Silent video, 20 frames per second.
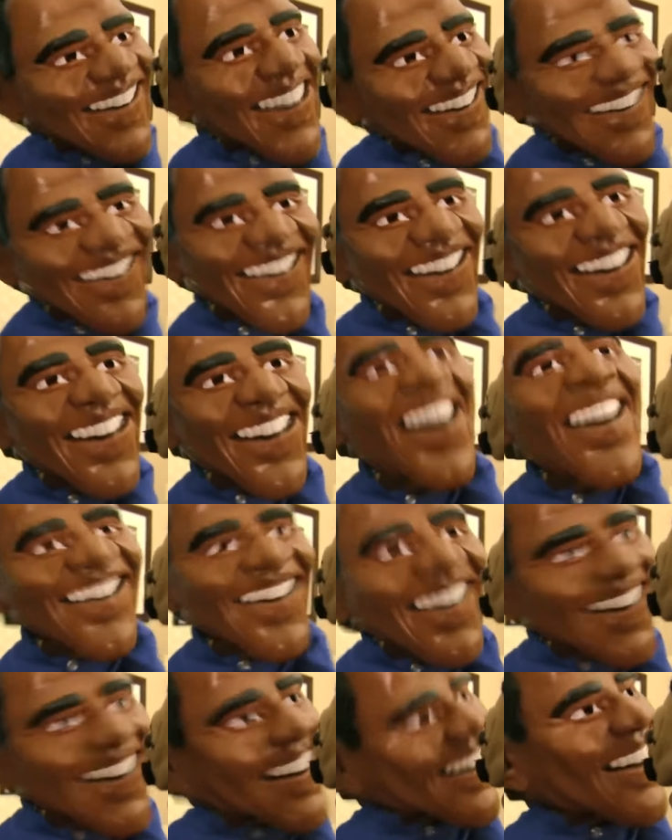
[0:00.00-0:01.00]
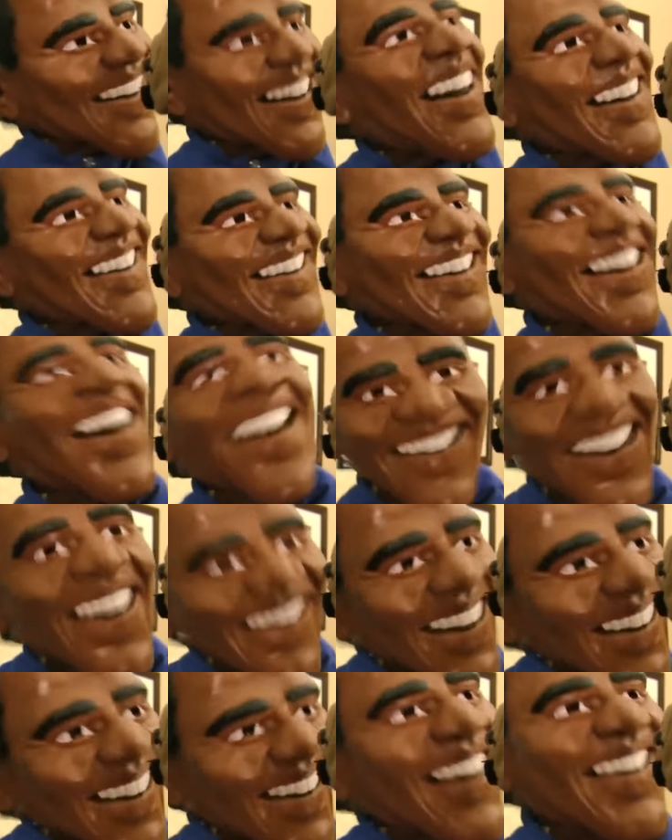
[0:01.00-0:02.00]
Pee. And I hope you could, you know,
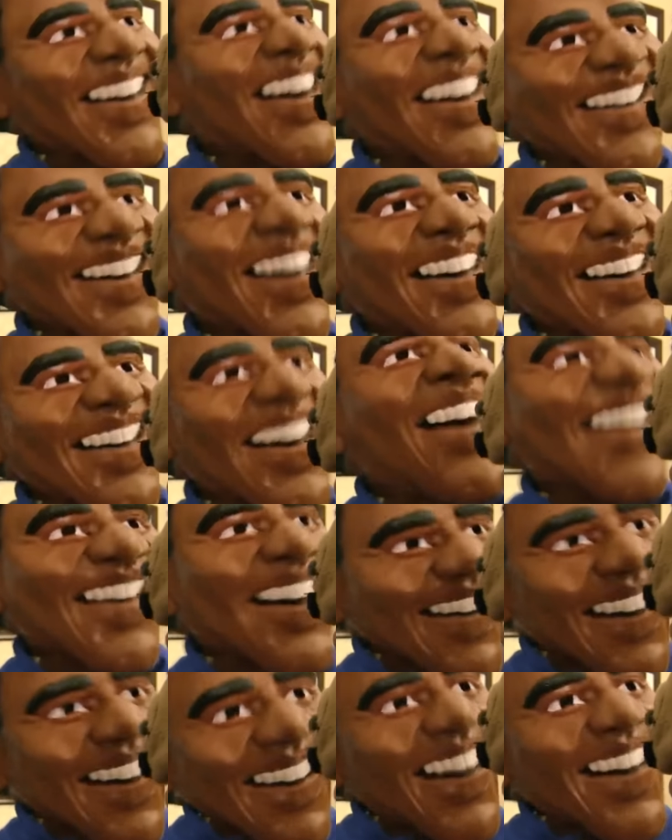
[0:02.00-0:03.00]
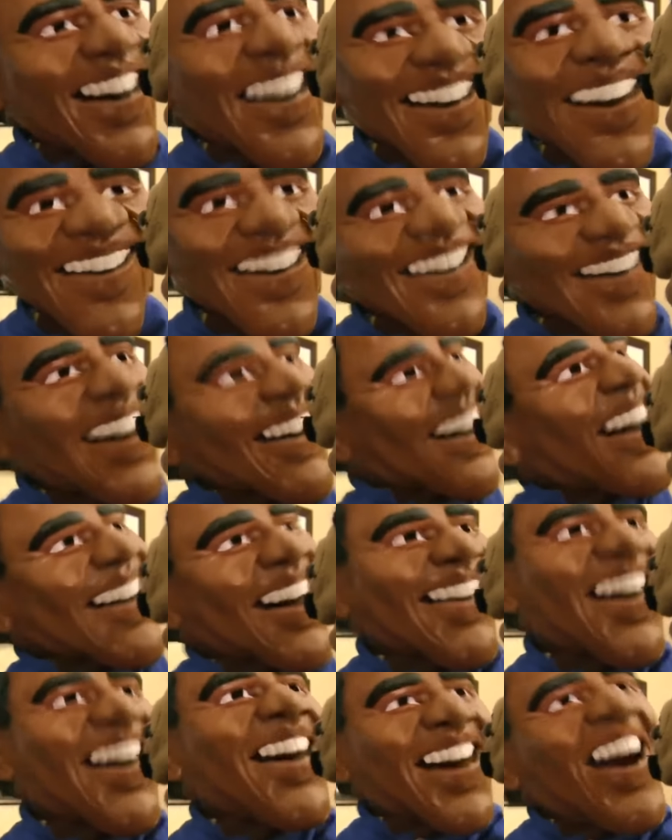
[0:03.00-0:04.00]
cook for me as my personal chef if you
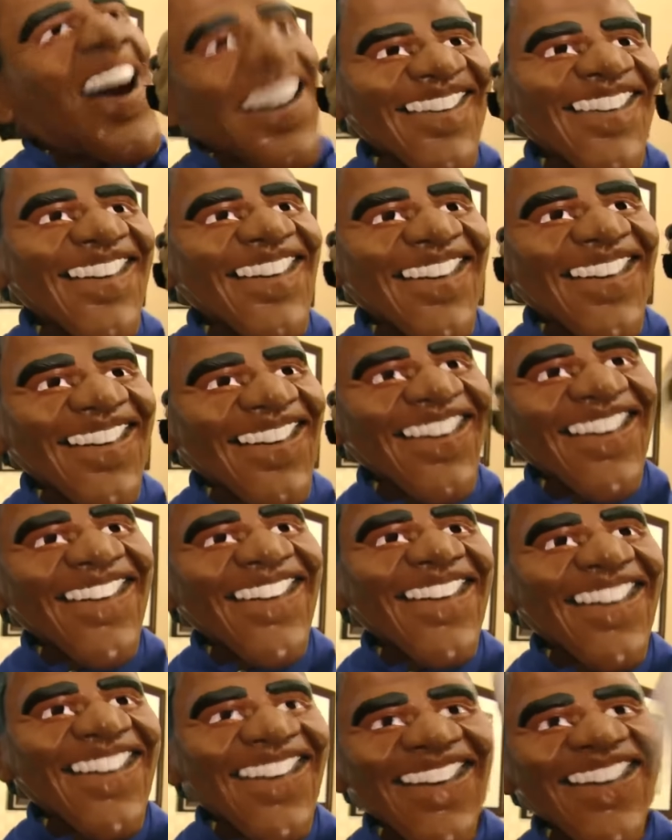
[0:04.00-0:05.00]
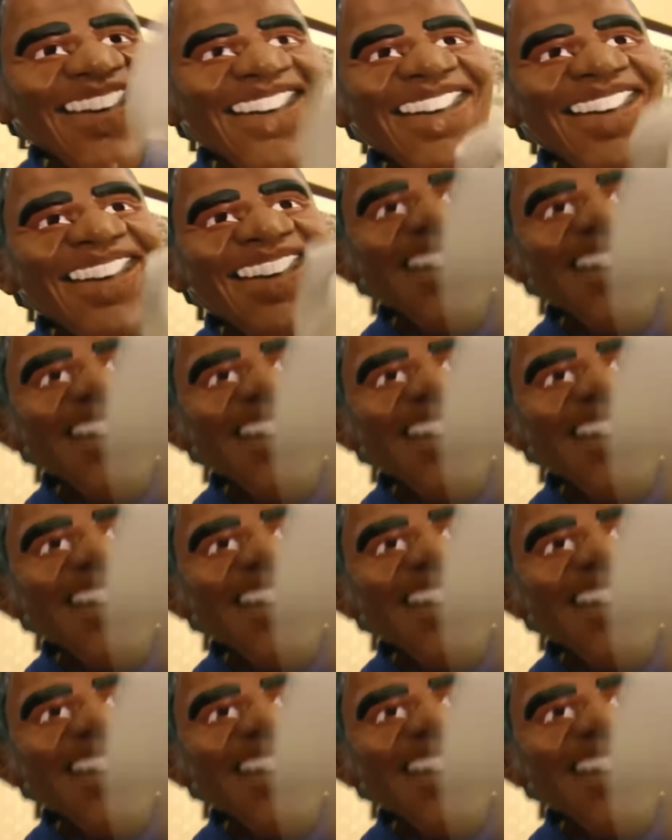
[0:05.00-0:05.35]
complete this challenge. Oh,